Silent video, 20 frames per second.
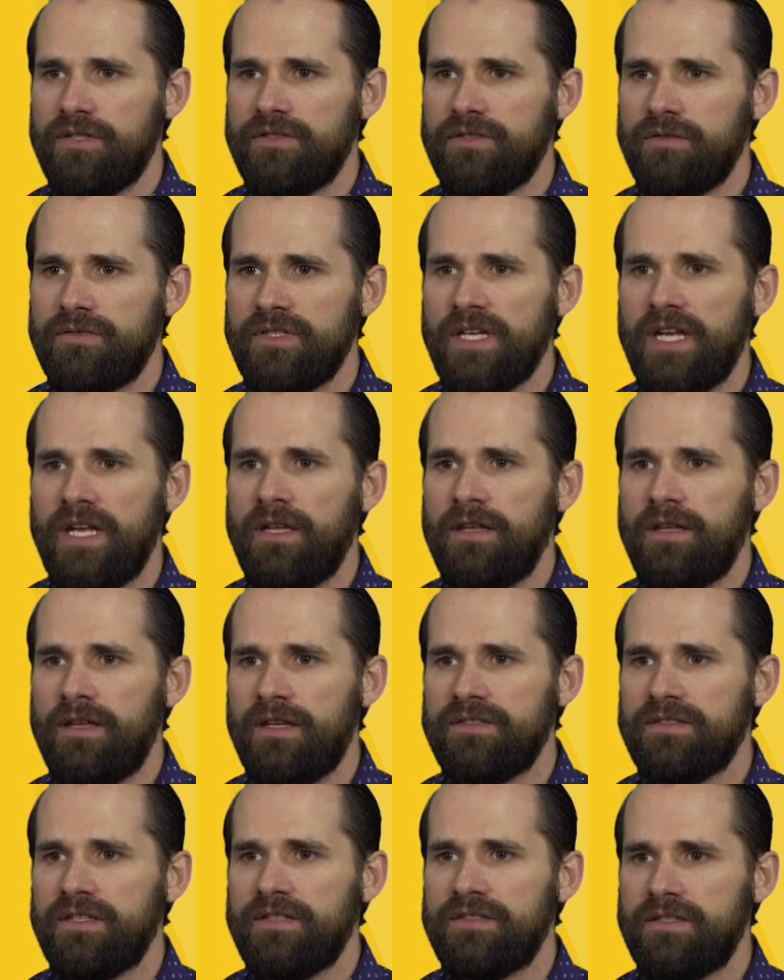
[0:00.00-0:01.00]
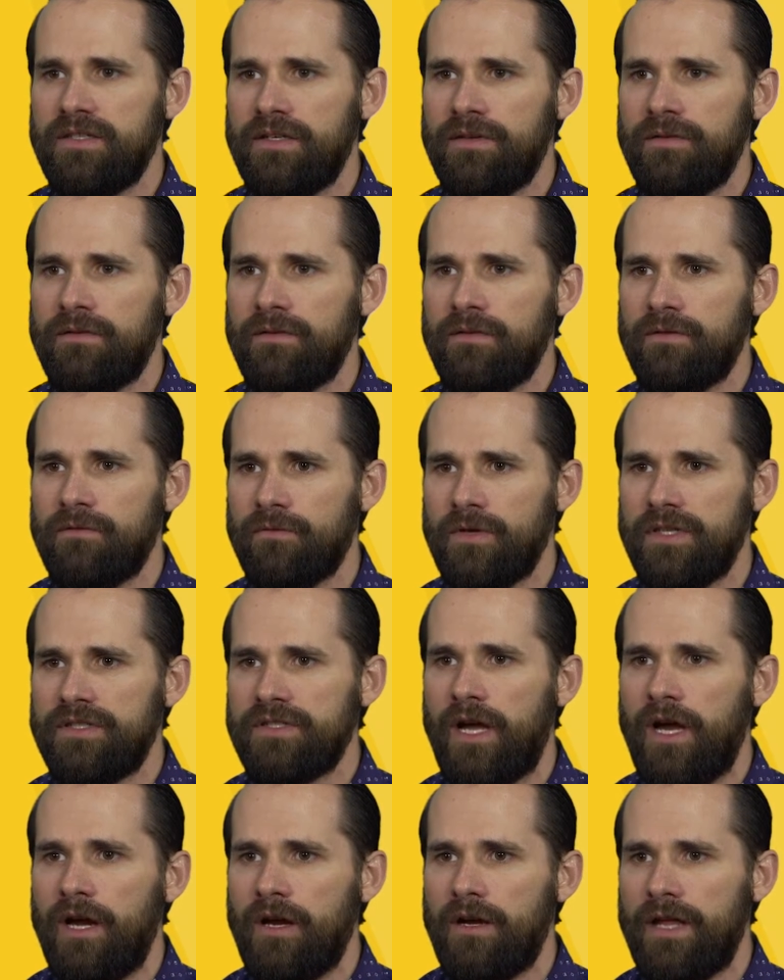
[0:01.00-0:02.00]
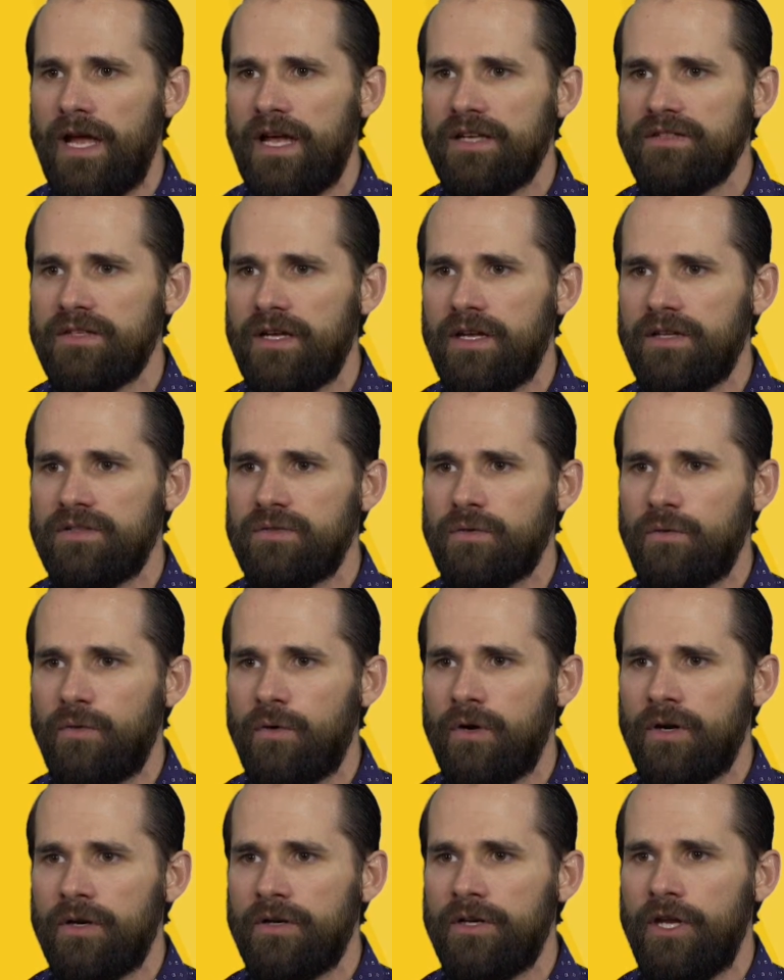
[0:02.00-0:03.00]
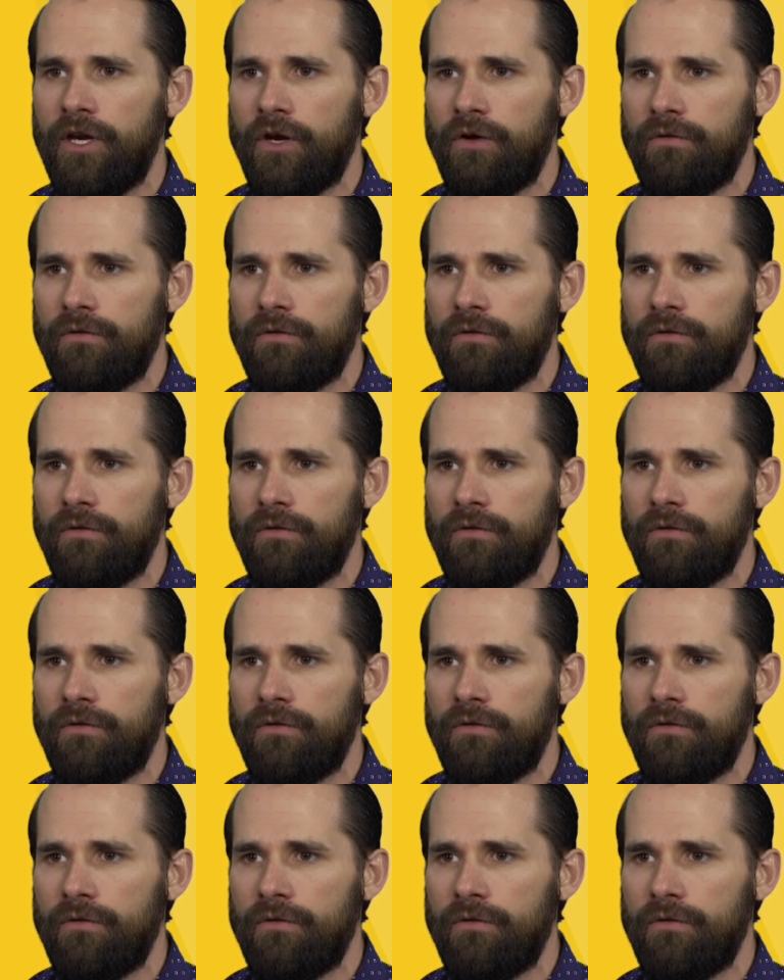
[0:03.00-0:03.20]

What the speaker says: to take existing retired assets or near